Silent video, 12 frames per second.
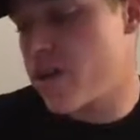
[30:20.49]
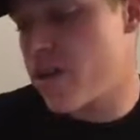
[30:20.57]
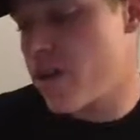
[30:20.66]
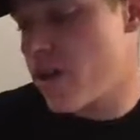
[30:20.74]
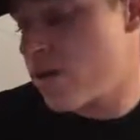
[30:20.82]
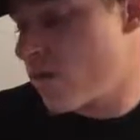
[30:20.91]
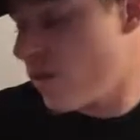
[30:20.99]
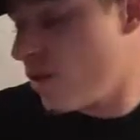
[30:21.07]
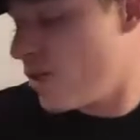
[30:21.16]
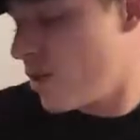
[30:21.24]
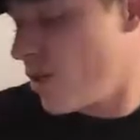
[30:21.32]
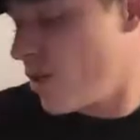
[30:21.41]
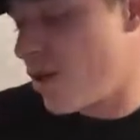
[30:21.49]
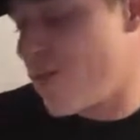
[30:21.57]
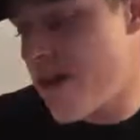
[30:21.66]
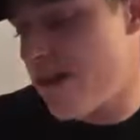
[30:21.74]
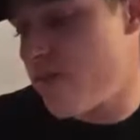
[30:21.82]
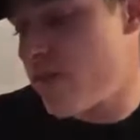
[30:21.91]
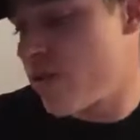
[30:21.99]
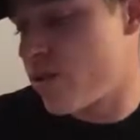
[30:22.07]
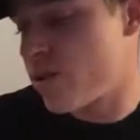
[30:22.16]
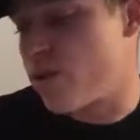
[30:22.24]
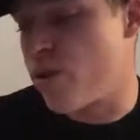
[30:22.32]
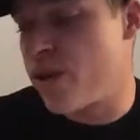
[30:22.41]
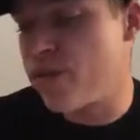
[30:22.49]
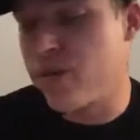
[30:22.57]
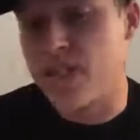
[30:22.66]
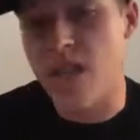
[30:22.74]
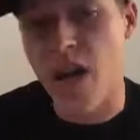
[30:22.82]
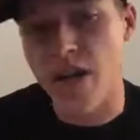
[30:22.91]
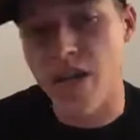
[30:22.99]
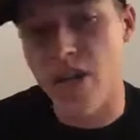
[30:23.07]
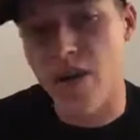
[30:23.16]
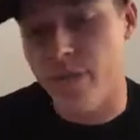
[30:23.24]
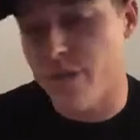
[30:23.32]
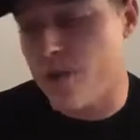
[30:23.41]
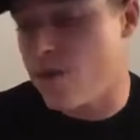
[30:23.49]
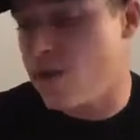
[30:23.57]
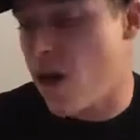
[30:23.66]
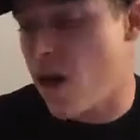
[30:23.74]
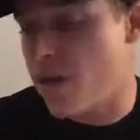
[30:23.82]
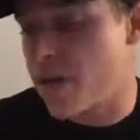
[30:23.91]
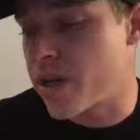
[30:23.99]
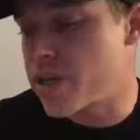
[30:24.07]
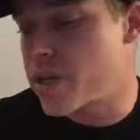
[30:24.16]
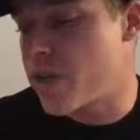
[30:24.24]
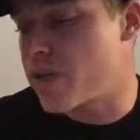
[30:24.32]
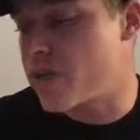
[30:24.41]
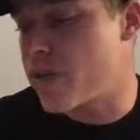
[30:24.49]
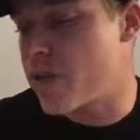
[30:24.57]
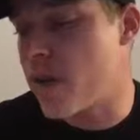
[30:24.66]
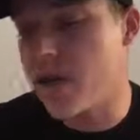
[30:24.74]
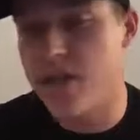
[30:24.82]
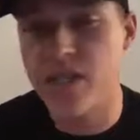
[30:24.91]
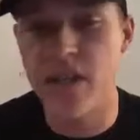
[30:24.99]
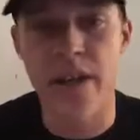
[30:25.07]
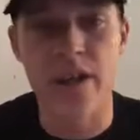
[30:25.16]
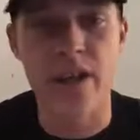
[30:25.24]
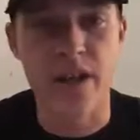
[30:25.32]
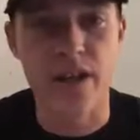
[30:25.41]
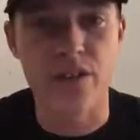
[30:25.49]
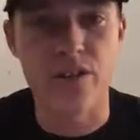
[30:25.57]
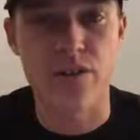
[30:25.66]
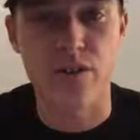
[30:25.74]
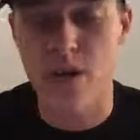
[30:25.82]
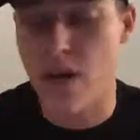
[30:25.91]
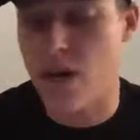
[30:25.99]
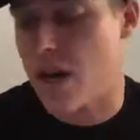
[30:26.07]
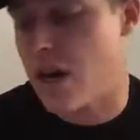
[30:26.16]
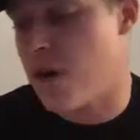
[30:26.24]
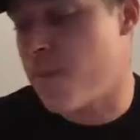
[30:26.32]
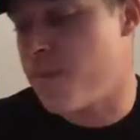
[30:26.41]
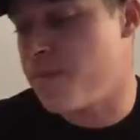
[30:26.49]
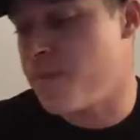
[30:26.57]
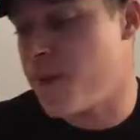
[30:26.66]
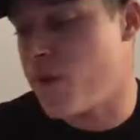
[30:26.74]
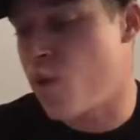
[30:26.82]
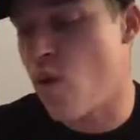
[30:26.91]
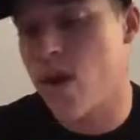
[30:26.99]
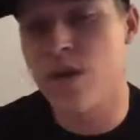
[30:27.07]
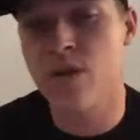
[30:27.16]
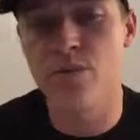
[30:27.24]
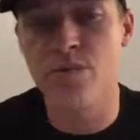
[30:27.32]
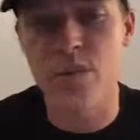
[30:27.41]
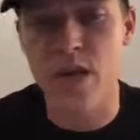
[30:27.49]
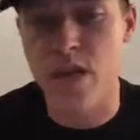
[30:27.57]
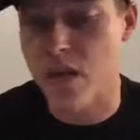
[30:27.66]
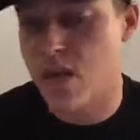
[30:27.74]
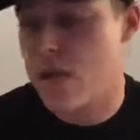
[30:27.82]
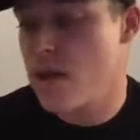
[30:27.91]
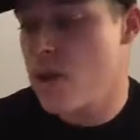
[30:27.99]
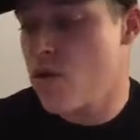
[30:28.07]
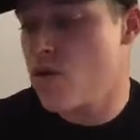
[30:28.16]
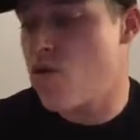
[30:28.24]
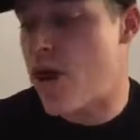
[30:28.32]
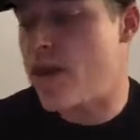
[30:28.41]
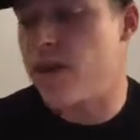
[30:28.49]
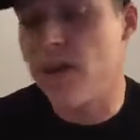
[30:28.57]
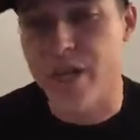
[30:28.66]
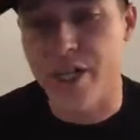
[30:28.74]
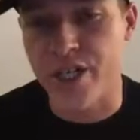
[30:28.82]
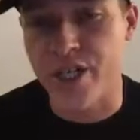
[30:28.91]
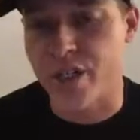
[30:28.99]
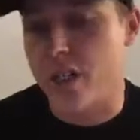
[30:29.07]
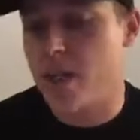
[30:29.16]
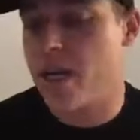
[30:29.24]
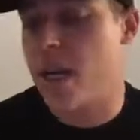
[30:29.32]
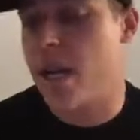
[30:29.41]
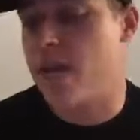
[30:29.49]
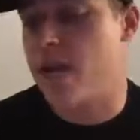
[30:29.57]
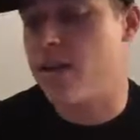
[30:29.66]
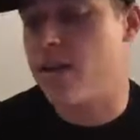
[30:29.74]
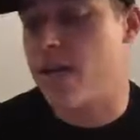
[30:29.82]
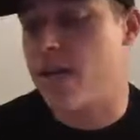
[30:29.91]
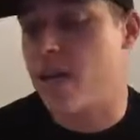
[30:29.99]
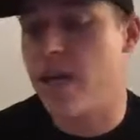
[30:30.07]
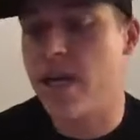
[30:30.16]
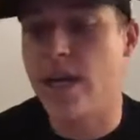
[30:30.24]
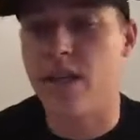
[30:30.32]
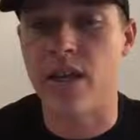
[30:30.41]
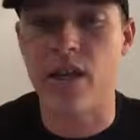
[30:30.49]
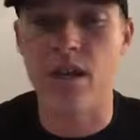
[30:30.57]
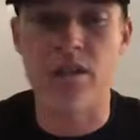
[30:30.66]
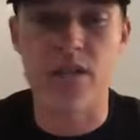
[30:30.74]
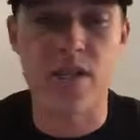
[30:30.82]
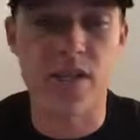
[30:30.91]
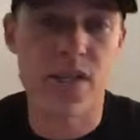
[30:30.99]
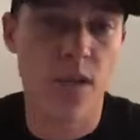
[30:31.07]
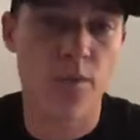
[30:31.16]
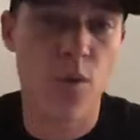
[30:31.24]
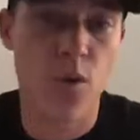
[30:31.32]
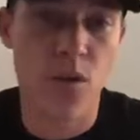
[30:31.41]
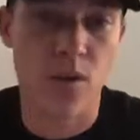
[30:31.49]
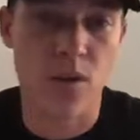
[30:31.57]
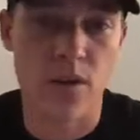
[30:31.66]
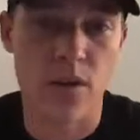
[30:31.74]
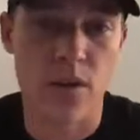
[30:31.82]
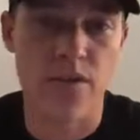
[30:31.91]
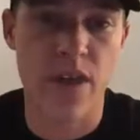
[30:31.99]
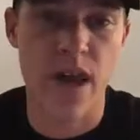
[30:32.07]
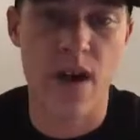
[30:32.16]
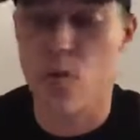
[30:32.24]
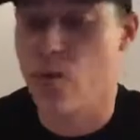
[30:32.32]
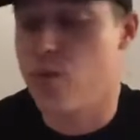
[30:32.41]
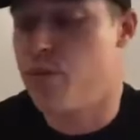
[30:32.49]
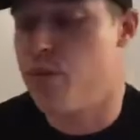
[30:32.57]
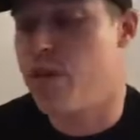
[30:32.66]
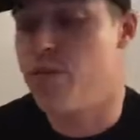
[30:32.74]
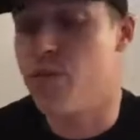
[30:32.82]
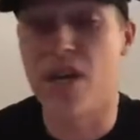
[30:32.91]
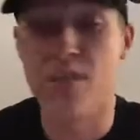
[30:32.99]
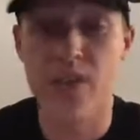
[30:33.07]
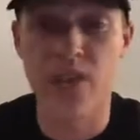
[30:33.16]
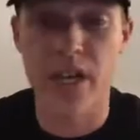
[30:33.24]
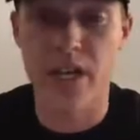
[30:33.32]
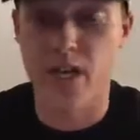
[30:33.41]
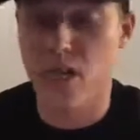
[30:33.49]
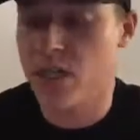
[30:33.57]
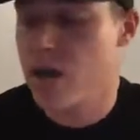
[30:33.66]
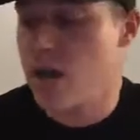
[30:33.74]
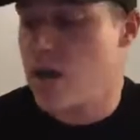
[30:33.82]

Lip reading: I thought we, you know, maybe just briefly touch on a few topics as we kind of skated into, you know, one of them being regulation, and then obviously a subcategory of that would be manipulation.